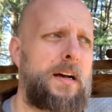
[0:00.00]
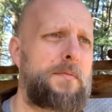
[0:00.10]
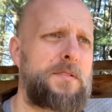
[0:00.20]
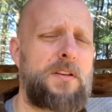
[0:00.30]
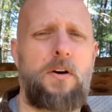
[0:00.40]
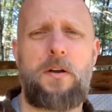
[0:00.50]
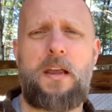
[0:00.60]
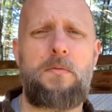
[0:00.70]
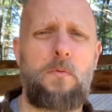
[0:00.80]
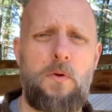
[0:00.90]
So
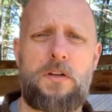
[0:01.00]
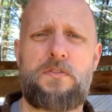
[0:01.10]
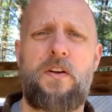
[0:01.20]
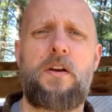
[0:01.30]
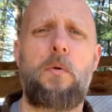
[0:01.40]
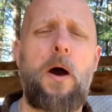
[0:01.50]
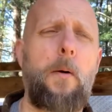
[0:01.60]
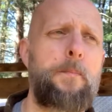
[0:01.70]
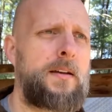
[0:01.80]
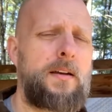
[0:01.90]
it works very
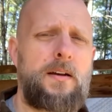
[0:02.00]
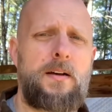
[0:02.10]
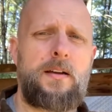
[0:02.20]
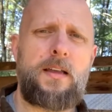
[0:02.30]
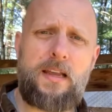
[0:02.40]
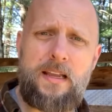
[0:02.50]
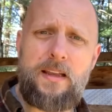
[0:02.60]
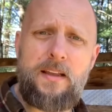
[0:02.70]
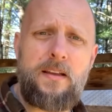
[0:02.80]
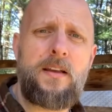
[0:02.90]
well. In
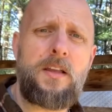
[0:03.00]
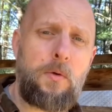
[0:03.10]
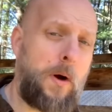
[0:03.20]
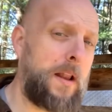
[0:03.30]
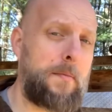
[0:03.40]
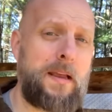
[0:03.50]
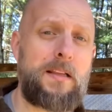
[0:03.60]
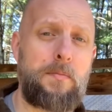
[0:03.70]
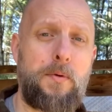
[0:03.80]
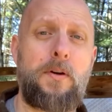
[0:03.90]
it, you want to
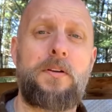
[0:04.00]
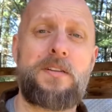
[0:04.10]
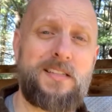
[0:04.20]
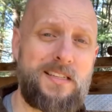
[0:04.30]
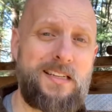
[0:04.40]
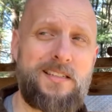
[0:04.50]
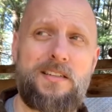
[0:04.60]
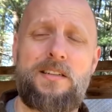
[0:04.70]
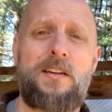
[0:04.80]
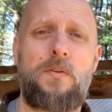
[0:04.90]
mainly burn
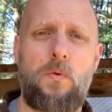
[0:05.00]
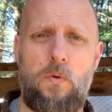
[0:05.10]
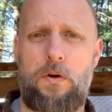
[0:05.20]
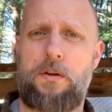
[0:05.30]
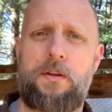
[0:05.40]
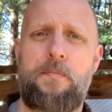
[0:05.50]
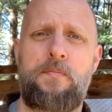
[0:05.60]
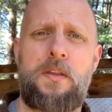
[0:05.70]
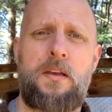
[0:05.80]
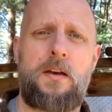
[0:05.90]
seasoned wood.
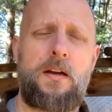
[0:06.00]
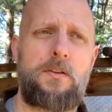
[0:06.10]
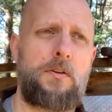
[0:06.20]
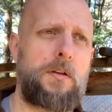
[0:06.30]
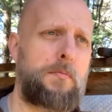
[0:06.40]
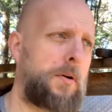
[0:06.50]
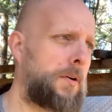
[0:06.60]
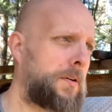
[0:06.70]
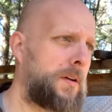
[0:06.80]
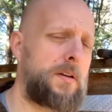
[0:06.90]
You can
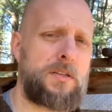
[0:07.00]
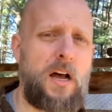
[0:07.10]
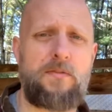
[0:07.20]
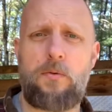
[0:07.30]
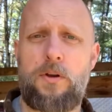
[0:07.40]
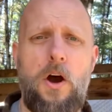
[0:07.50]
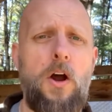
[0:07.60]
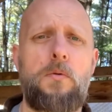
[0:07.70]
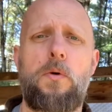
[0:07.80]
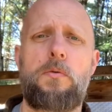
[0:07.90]
burn softwood,
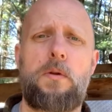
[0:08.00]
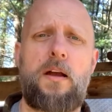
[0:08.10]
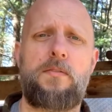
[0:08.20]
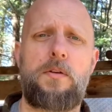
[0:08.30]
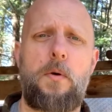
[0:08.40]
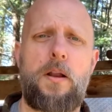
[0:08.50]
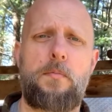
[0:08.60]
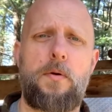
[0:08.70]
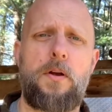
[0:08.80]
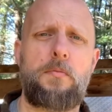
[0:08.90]
hardwood, whatever you want to
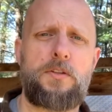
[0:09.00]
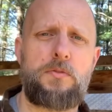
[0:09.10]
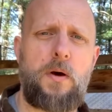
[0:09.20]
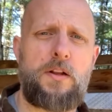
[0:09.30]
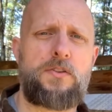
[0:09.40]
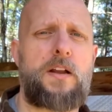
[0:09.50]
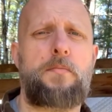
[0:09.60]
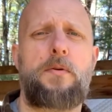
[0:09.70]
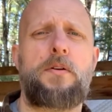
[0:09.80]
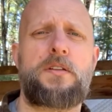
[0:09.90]
burn, but you want to try to
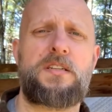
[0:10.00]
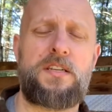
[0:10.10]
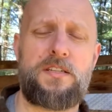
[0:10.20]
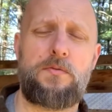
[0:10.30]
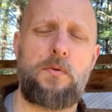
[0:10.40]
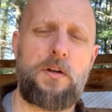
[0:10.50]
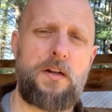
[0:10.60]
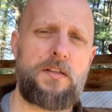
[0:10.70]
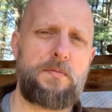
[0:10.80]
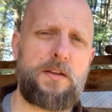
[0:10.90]
burn seasoned wood
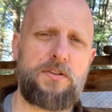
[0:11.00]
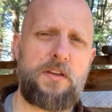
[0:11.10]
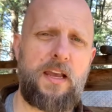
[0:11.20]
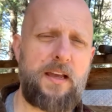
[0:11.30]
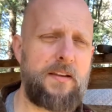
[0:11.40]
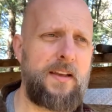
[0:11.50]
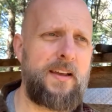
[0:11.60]
in it as best you can.